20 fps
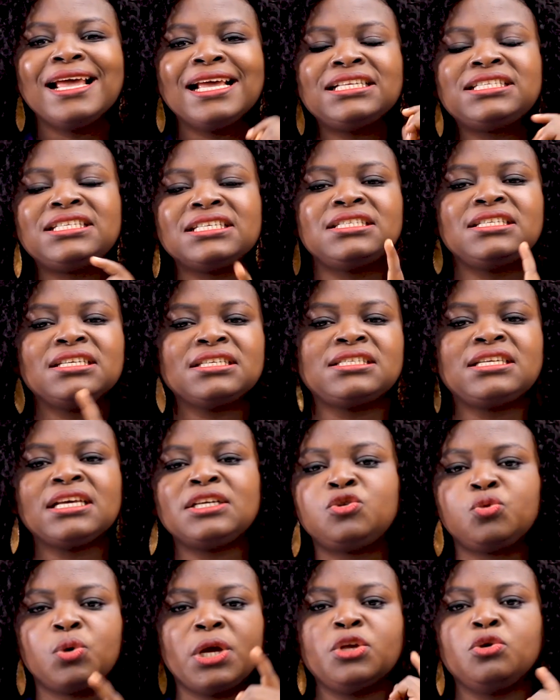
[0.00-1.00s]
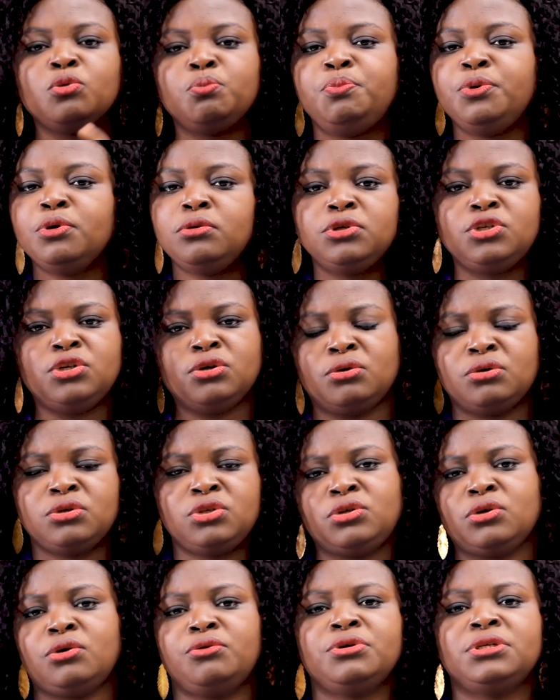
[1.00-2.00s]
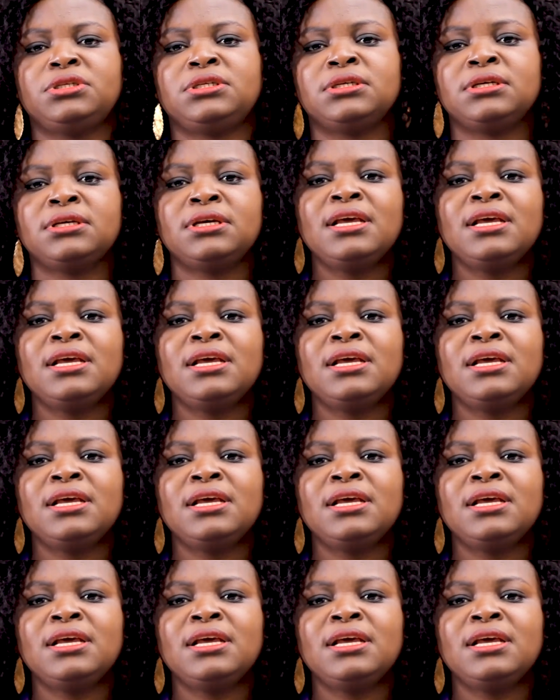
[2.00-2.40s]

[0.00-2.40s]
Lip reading: It is the stage where you build your authority.